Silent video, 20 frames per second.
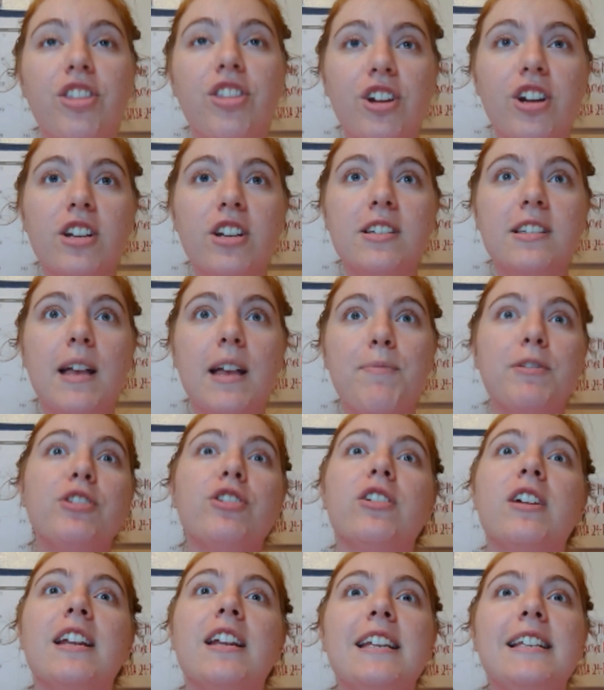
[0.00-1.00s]
third step is
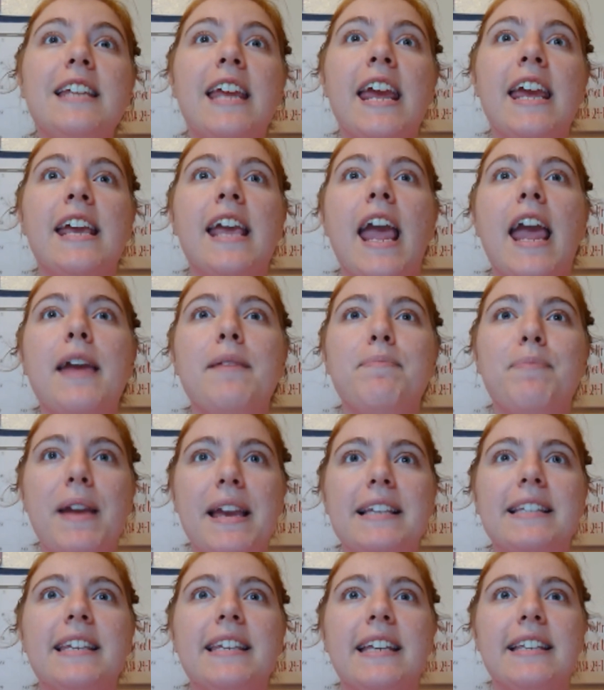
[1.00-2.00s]
you're going to take a
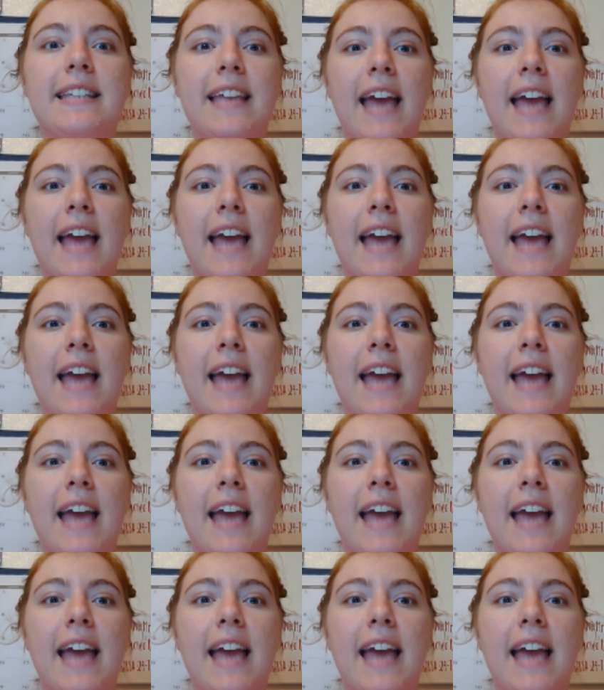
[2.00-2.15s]
basic